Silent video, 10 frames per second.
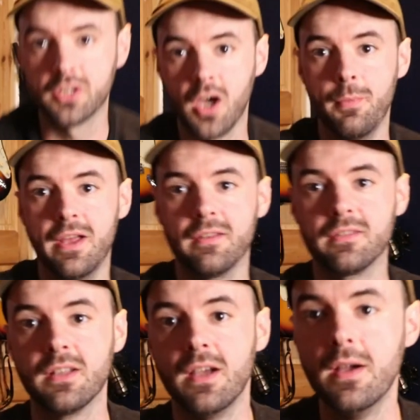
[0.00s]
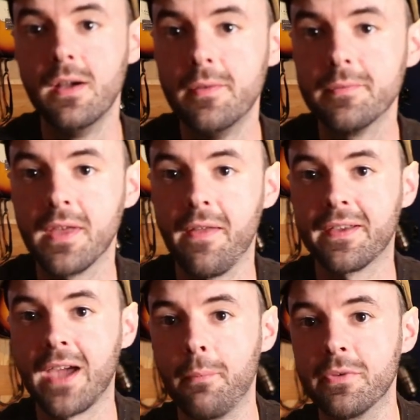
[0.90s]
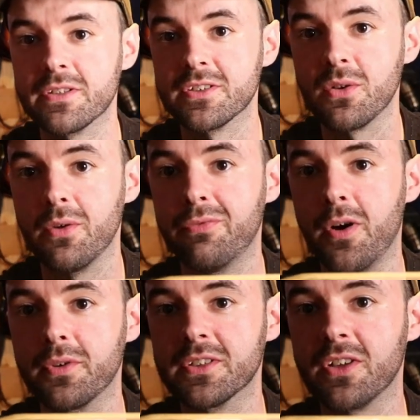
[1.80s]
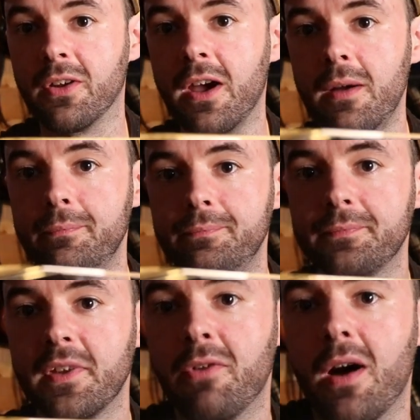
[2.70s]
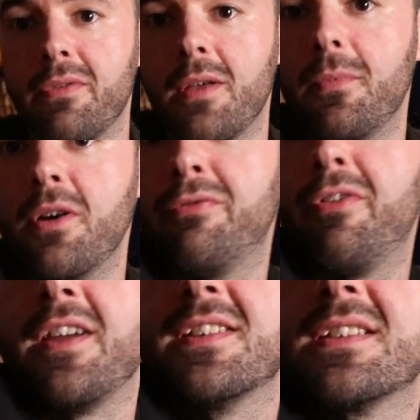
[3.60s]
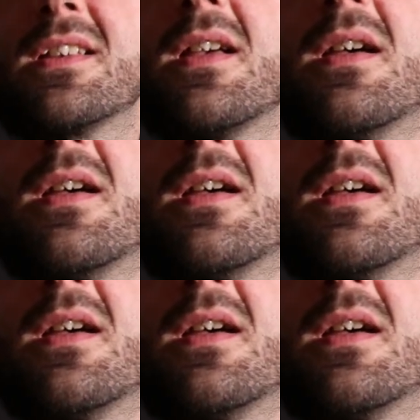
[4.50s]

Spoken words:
of come in and get the camera to sort of focus on it rather than my face.